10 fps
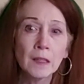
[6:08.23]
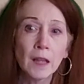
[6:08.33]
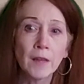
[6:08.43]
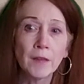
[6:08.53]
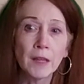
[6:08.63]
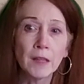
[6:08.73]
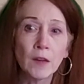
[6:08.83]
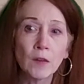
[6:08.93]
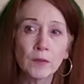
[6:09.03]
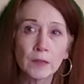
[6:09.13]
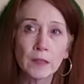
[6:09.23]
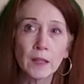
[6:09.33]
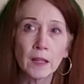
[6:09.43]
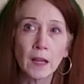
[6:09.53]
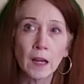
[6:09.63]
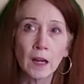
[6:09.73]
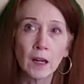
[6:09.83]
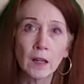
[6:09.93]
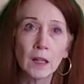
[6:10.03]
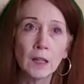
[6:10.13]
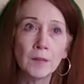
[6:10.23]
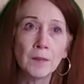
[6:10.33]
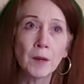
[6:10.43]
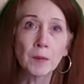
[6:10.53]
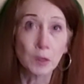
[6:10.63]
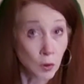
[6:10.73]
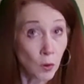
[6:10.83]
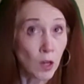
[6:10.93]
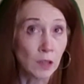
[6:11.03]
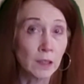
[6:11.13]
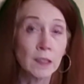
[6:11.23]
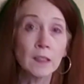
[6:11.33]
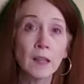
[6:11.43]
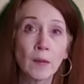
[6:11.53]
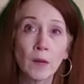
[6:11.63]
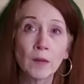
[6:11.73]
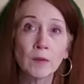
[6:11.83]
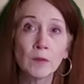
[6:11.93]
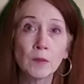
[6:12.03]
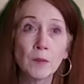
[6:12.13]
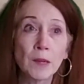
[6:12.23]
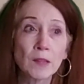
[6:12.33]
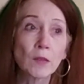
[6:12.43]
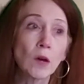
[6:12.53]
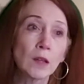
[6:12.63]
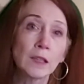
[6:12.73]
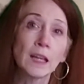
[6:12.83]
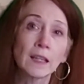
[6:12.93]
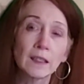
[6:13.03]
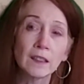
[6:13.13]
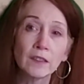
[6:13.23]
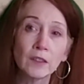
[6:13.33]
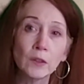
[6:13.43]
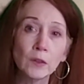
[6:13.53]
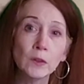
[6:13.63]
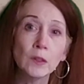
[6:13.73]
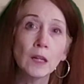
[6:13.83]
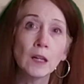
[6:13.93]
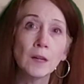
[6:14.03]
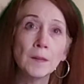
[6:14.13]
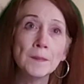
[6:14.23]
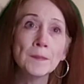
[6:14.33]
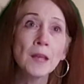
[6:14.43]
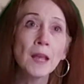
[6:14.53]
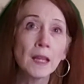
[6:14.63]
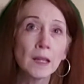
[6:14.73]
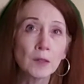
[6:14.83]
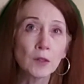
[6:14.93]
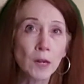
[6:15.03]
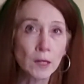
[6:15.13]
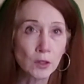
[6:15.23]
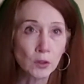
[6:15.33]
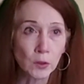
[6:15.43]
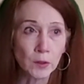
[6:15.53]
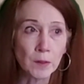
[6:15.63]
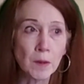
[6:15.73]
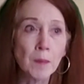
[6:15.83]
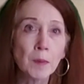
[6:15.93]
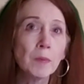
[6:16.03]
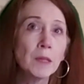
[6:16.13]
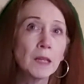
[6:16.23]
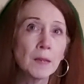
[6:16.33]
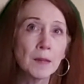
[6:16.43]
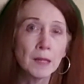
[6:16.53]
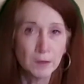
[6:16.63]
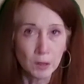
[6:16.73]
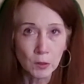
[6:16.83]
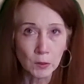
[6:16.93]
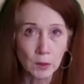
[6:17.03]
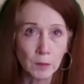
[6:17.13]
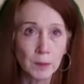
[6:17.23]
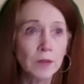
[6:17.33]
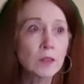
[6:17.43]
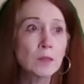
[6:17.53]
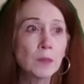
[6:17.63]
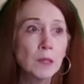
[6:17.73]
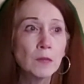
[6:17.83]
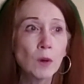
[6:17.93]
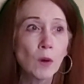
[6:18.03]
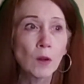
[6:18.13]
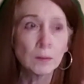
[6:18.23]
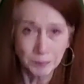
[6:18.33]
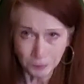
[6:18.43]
and then hopefully they are up to quality. I want the best quality I can give you, and I'll try to shorten them up a bit. I may even do a little bit of speed roll,